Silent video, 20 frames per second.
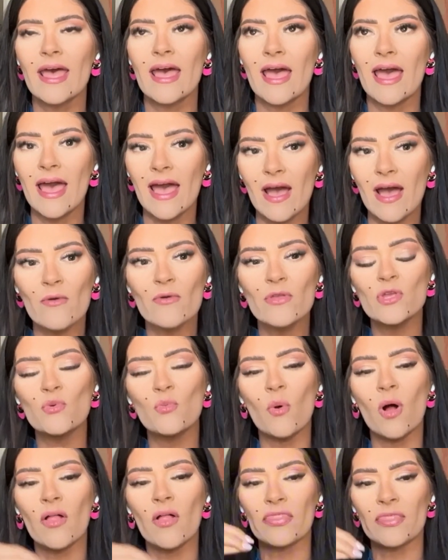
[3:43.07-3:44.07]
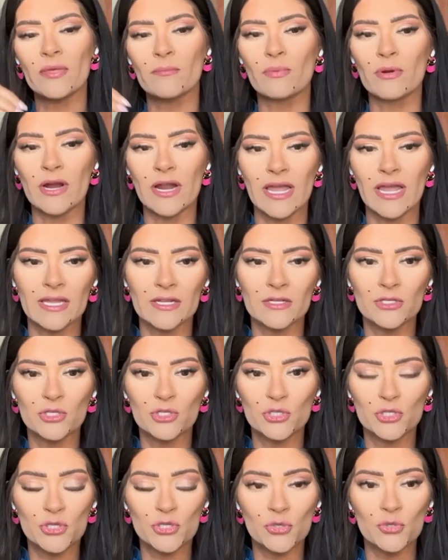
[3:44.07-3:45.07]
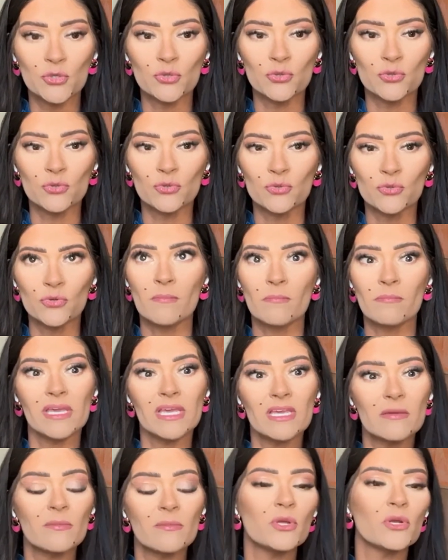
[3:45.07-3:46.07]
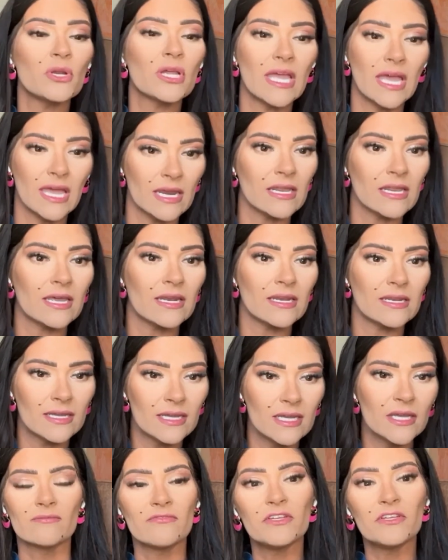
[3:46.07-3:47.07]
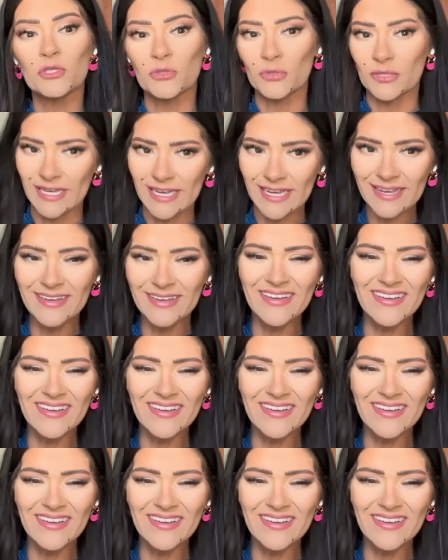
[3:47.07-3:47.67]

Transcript: how you want the brand to be communicated visually.